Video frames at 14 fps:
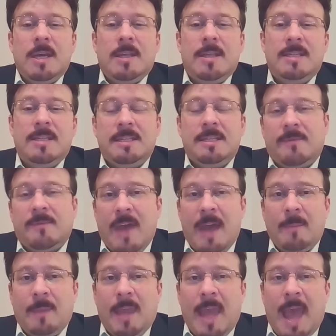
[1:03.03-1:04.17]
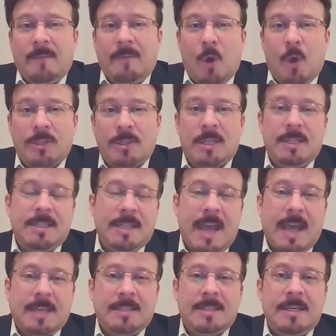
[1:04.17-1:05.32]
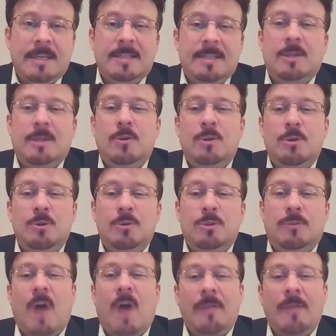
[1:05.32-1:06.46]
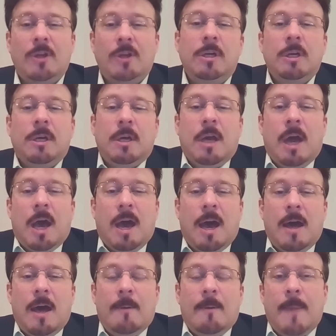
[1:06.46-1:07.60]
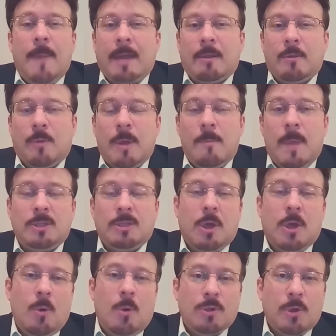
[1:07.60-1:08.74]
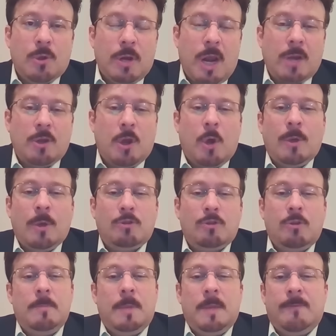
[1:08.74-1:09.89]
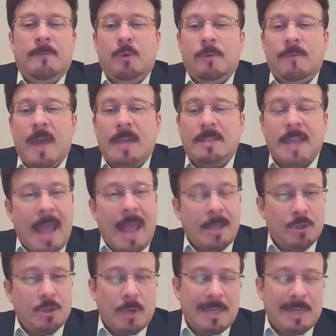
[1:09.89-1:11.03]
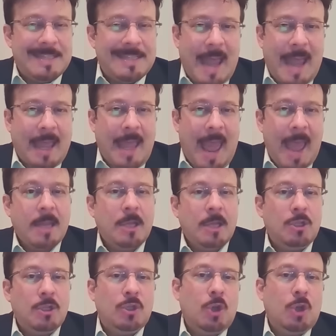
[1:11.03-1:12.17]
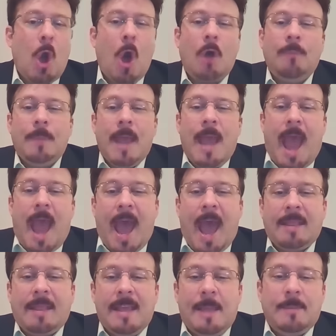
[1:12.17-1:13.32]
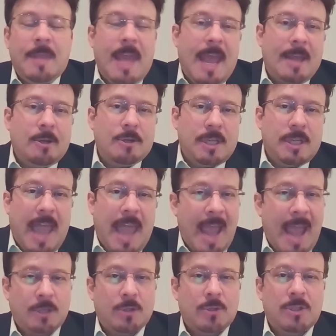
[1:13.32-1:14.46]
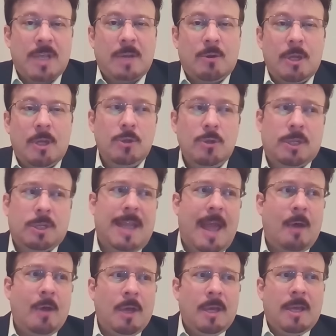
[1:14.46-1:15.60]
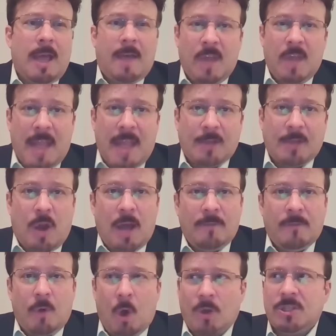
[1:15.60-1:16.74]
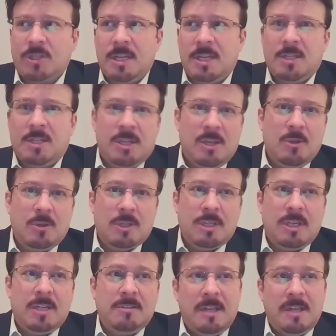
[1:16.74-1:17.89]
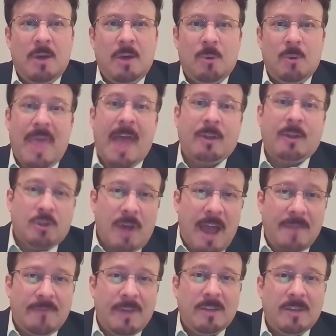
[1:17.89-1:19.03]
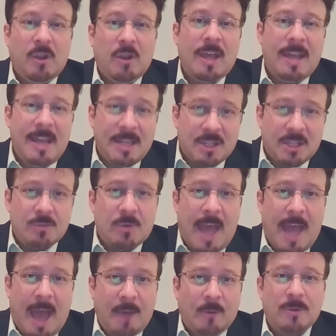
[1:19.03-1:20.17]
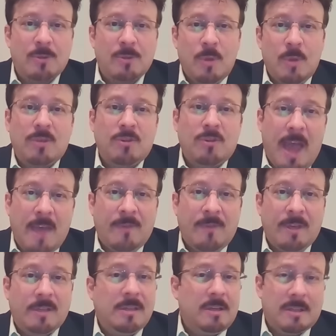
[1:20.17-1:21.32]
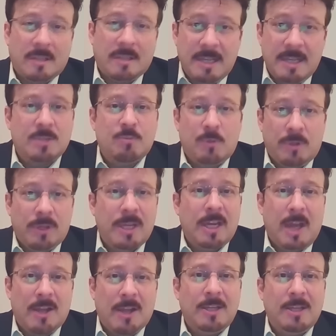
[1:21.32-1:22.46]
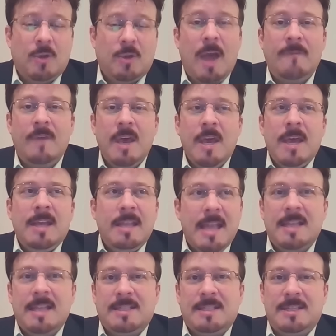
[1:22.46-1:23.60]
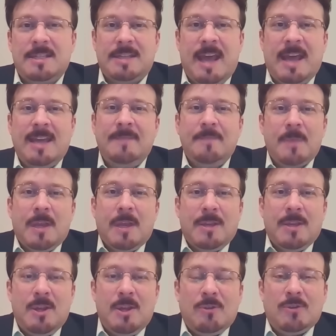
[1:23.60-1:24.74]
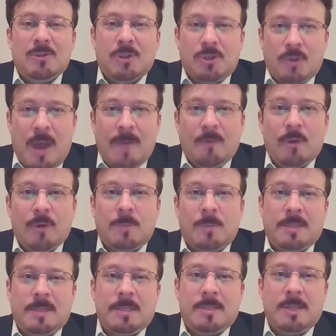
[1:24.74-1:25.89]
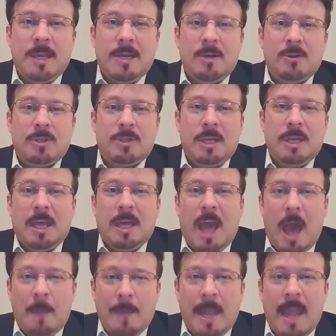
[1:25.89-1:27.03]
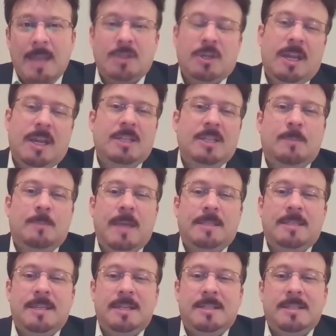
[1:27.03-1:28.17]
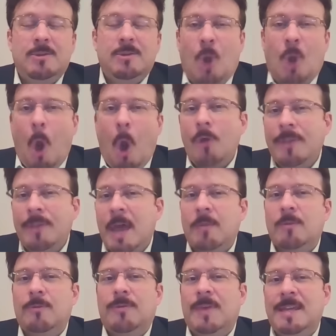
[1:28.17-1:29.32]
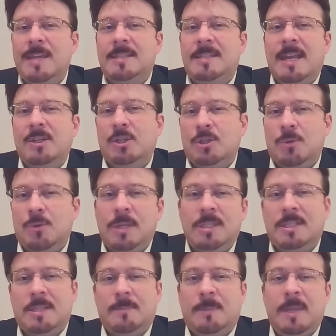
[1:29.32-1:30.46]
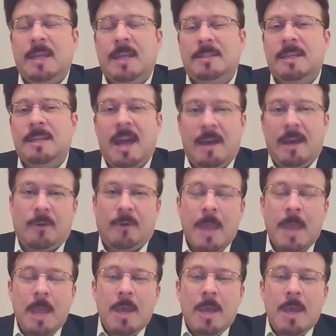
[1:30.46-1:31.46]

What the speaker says: This is a family out of Austin, Texas, whose father about 3 months ago started undergoing treatment for advanced cancer in his neck and his jaw at the MD Anderson Cancer Center in Houston. Now, I've done that drive, Austin to Houston. You know, without traffic, you're lucky it's 3 hours. With traffic, ugh, it's really an ugly drive. Needless to say, you know, there's the travel expenses. There's the accommodation expenses. There's all the other things that insurance simply doesn't cover.